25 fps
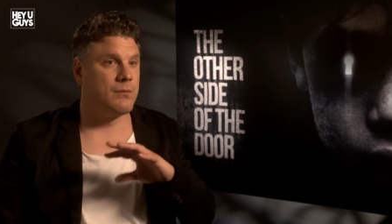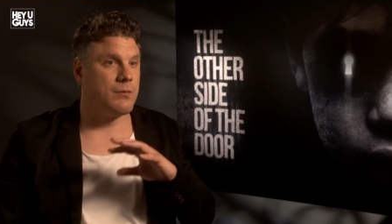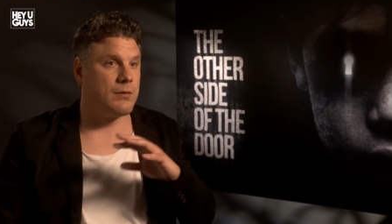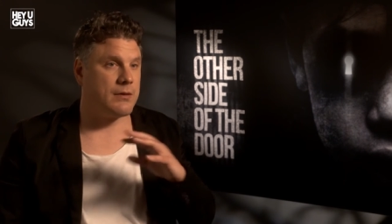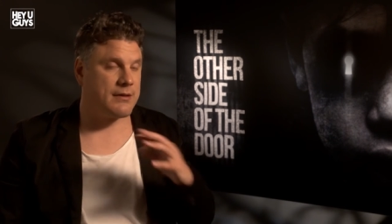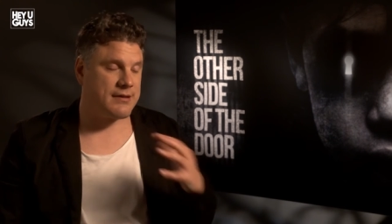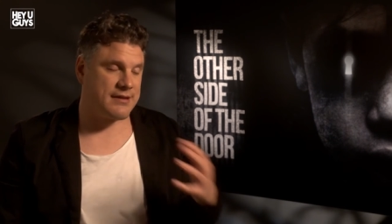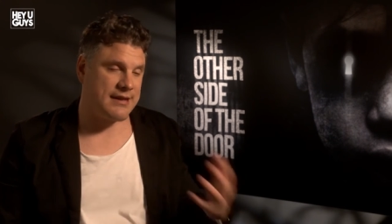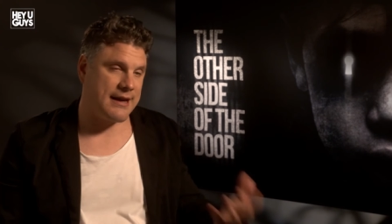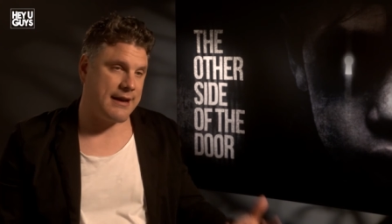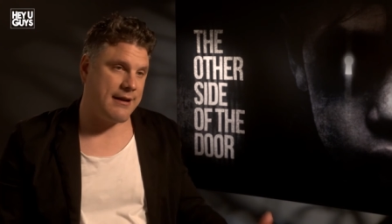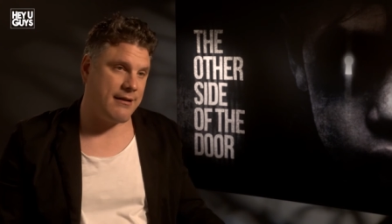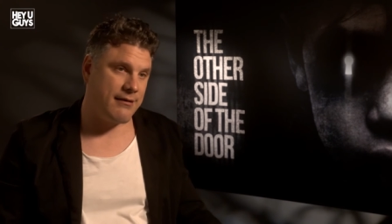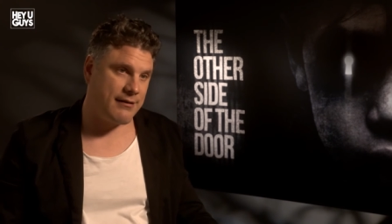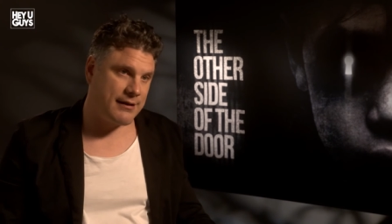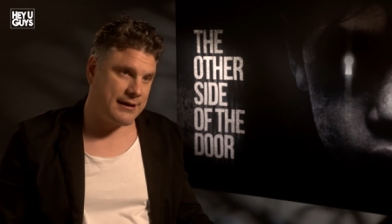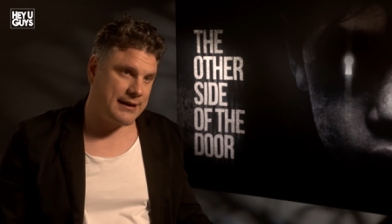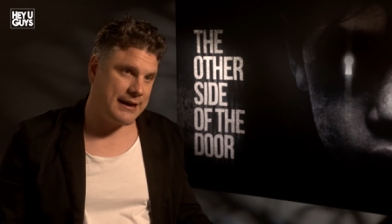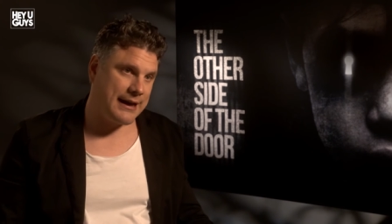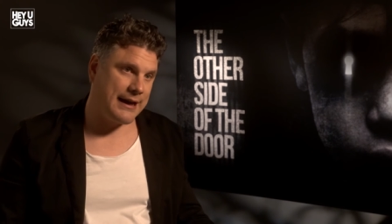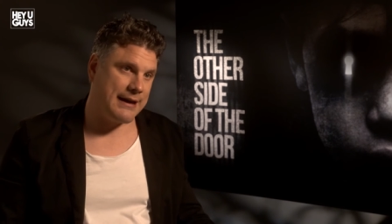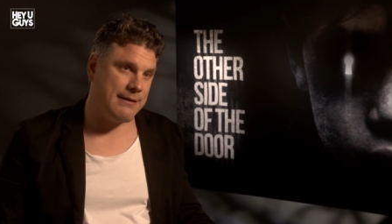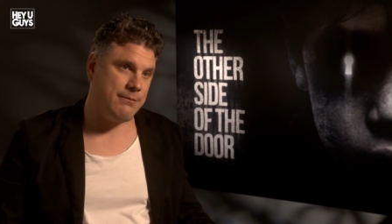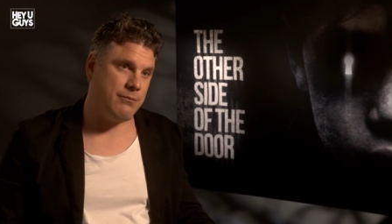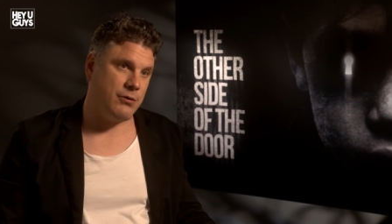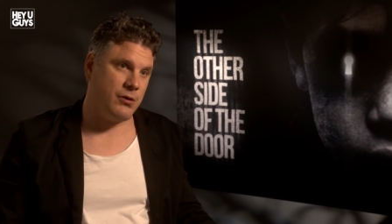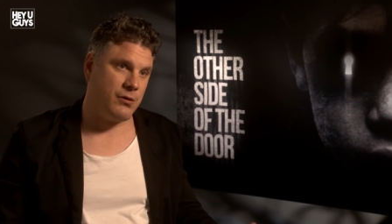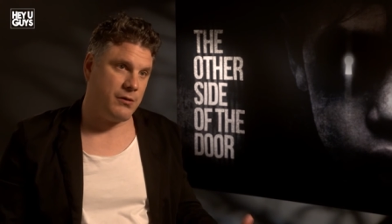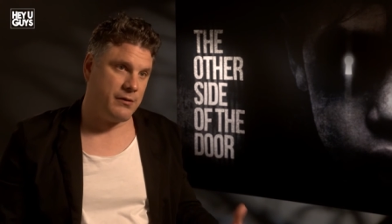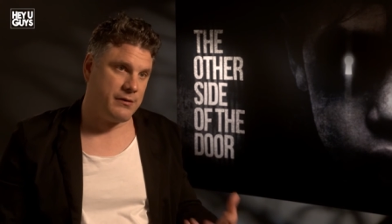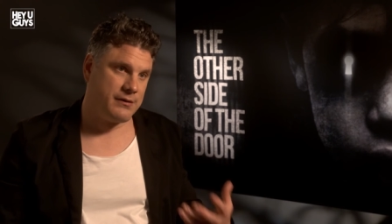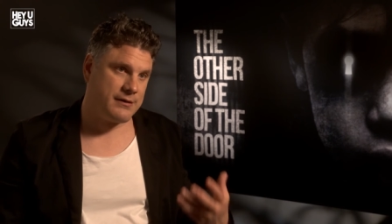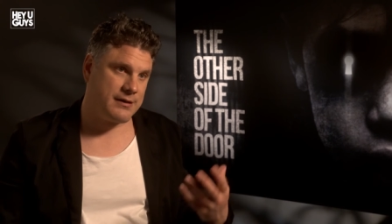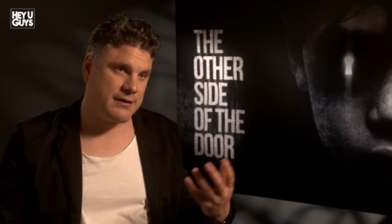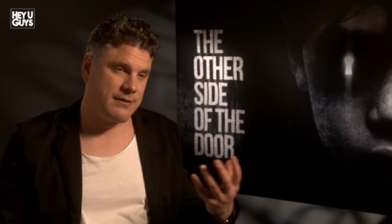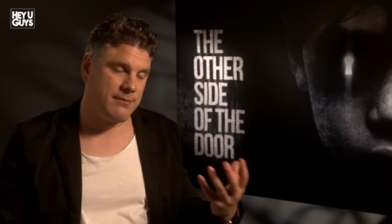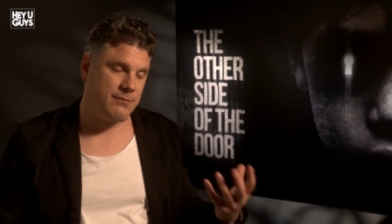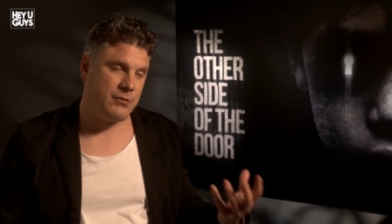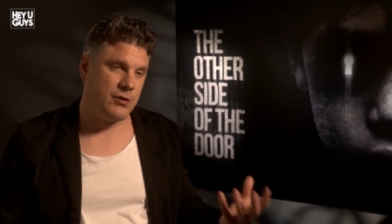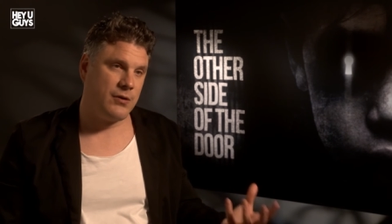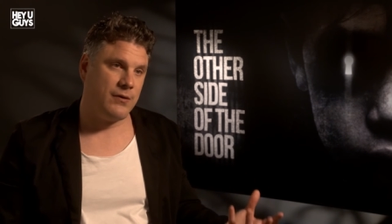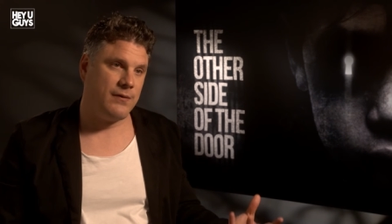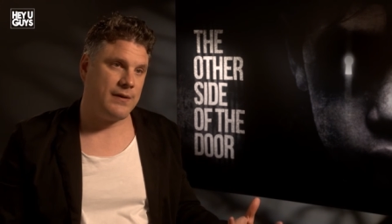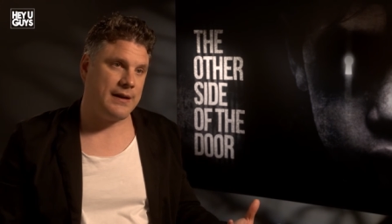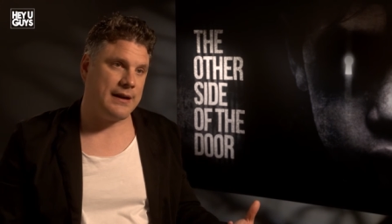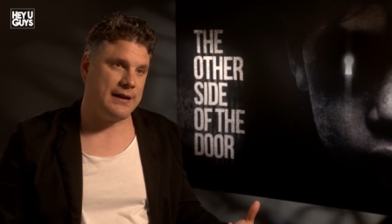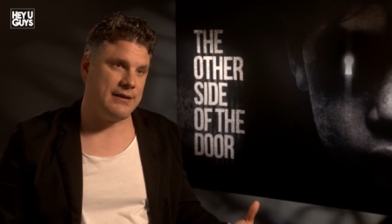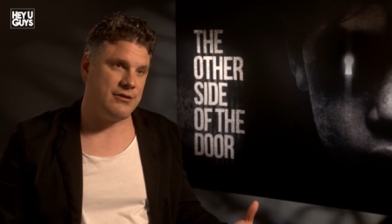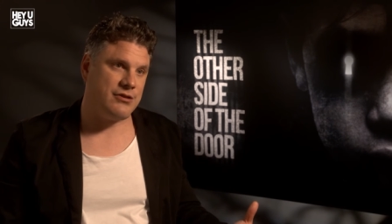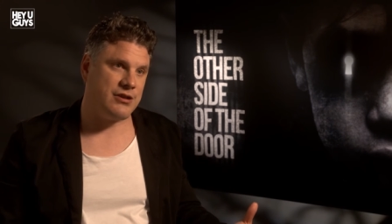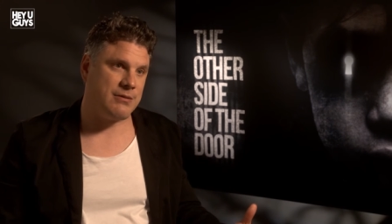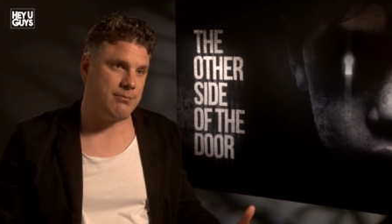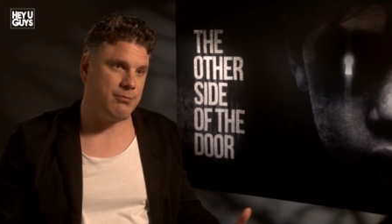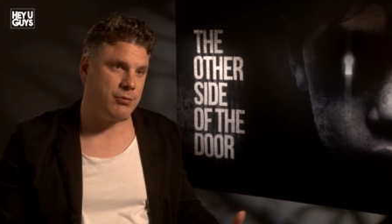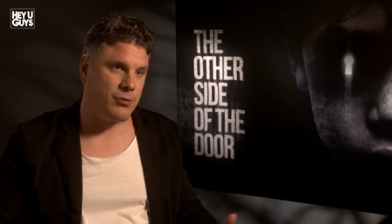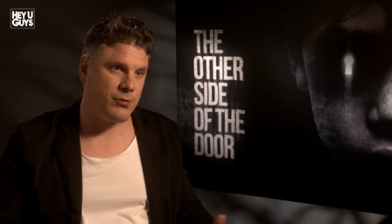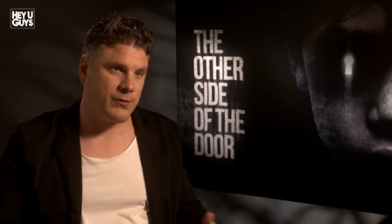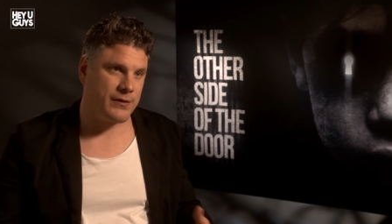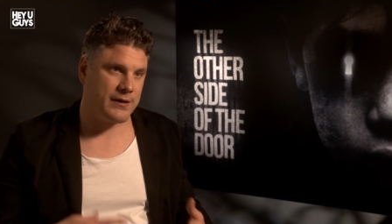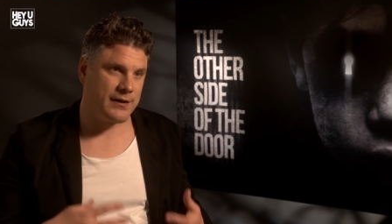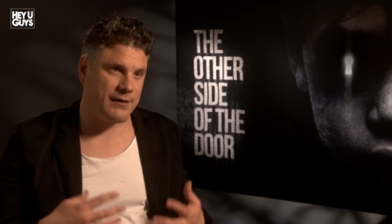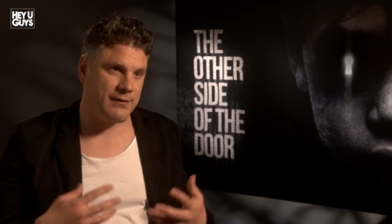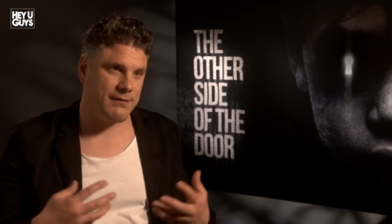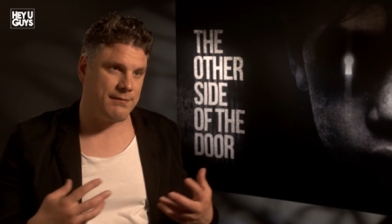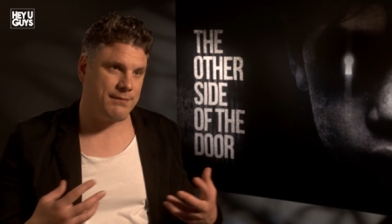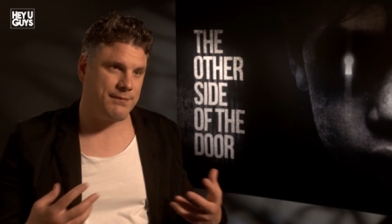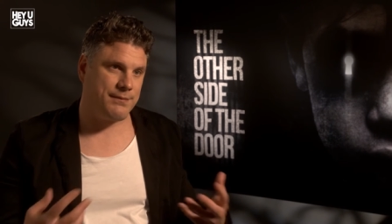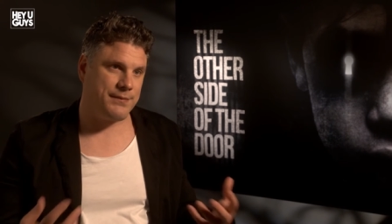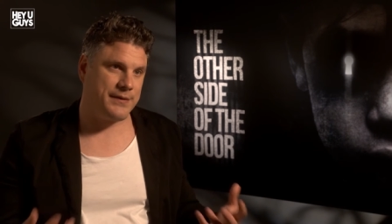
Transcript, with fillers: Sarah came on to the movie and she brought the